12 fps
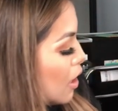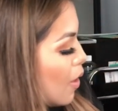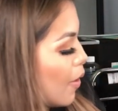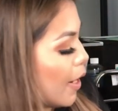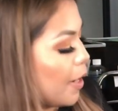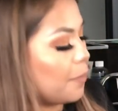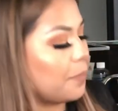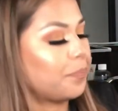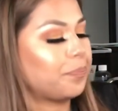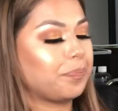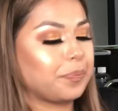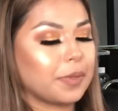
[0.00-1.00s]
Alright,
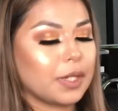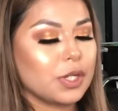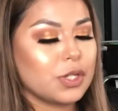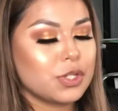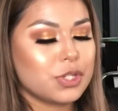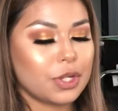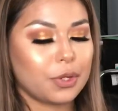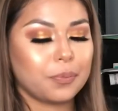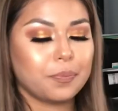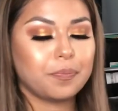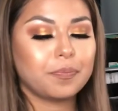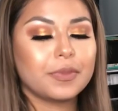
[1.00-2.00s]
so
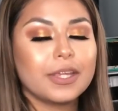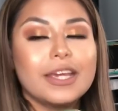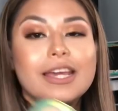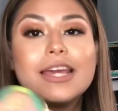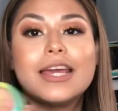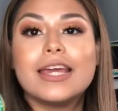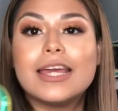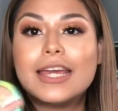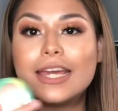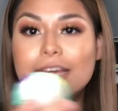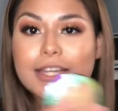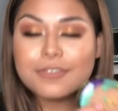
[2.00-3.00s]

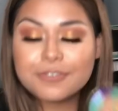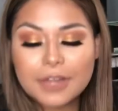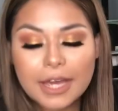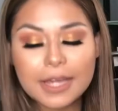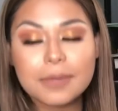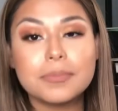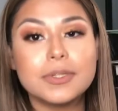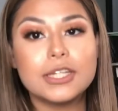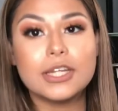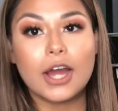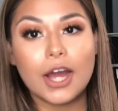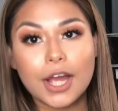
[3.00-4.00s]
if I'm
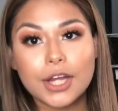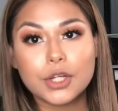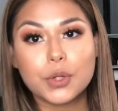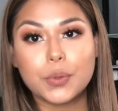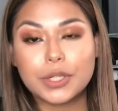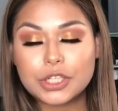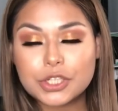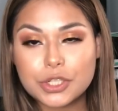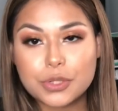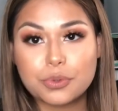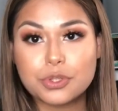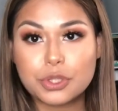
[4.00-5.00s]
not going to
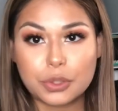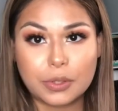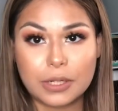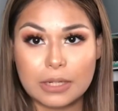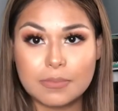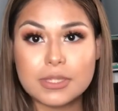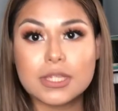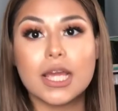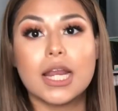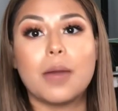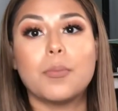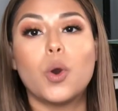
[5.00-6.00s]
use creams
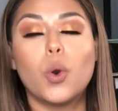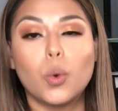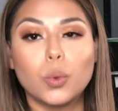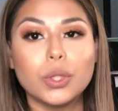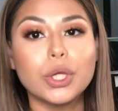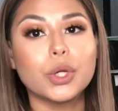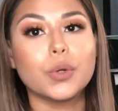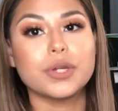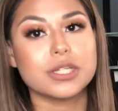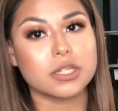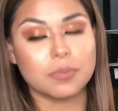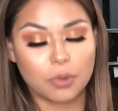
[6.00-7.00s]
and I'm only
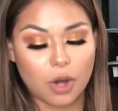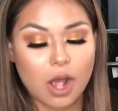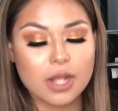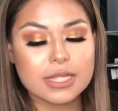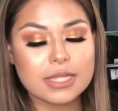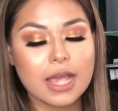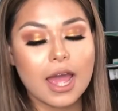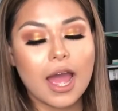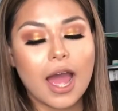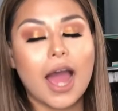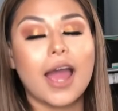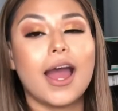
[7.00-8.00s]
going to bronze,
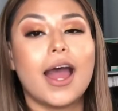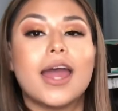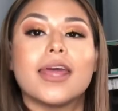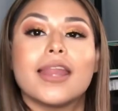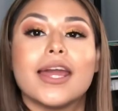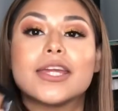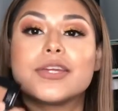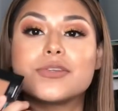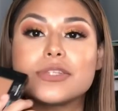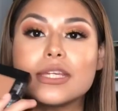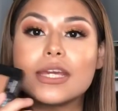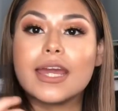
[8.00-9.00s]
I like
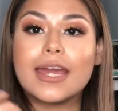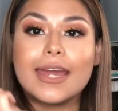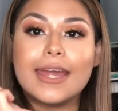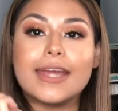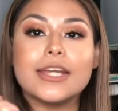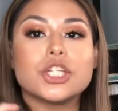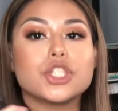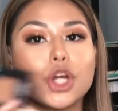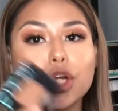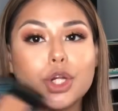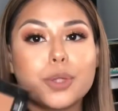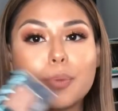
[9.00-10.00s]
using a
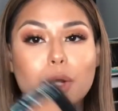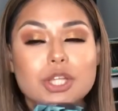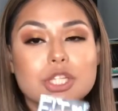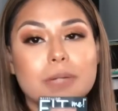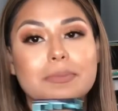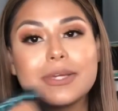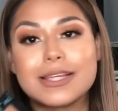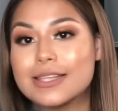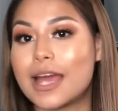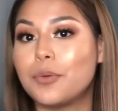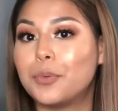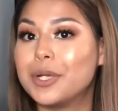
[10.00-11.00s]
darker bronzer because
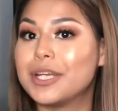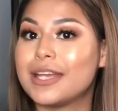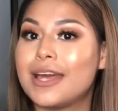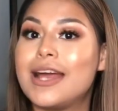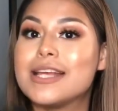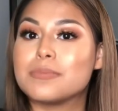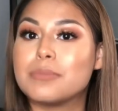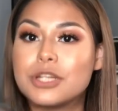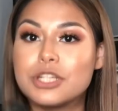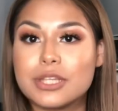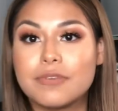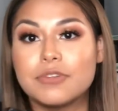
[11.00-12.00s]
I want to get
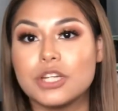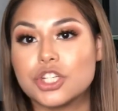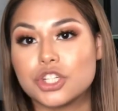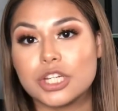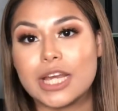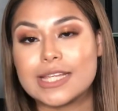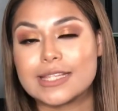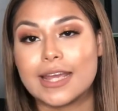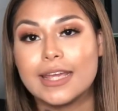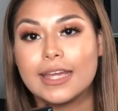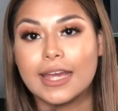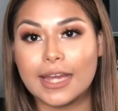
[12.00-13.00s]
much definition as
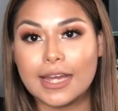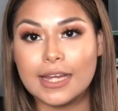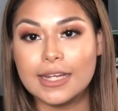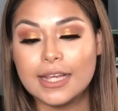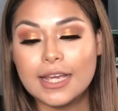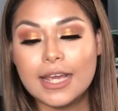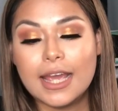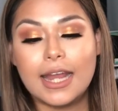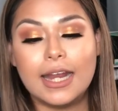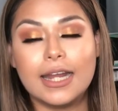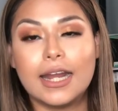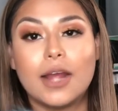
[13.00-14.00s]
I can,
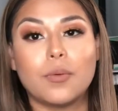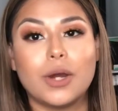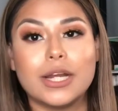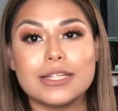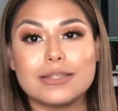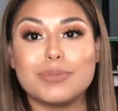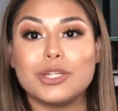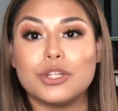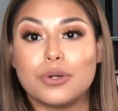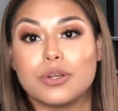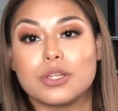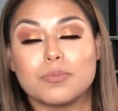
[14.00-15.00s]
and I want it to be
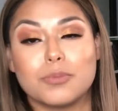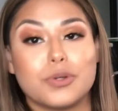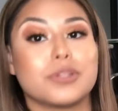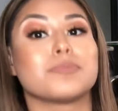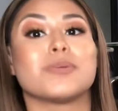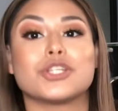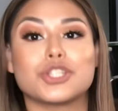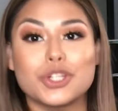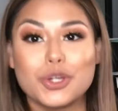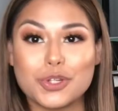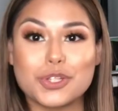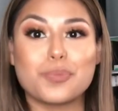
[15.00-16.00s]
as much
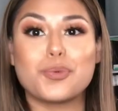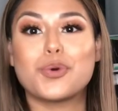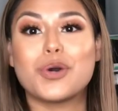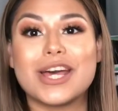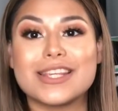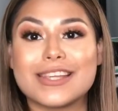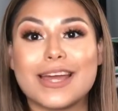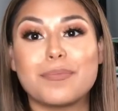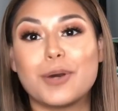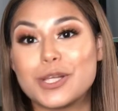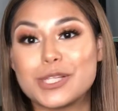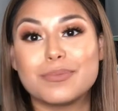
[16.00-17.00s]
noticeable as I
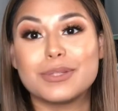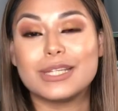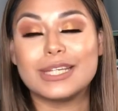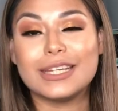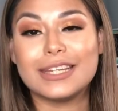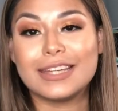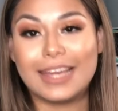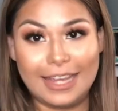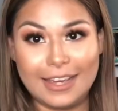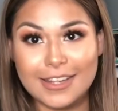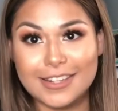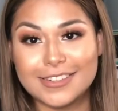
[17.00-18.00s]
possibly
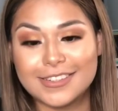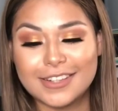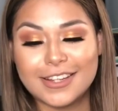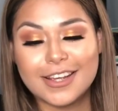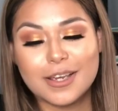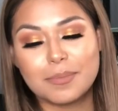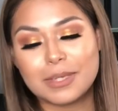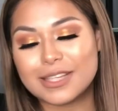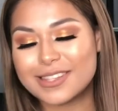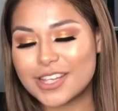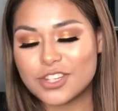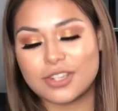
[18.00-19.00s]
can, because
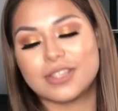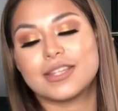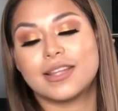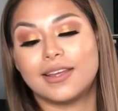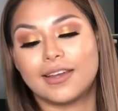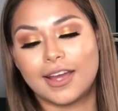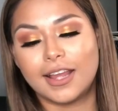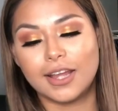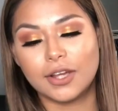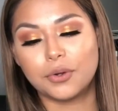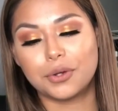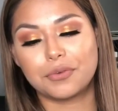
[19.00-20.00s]
that's just the look I
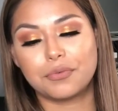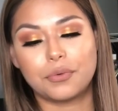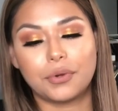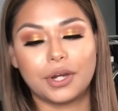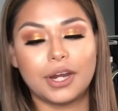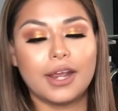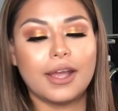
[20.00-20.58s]
like going for.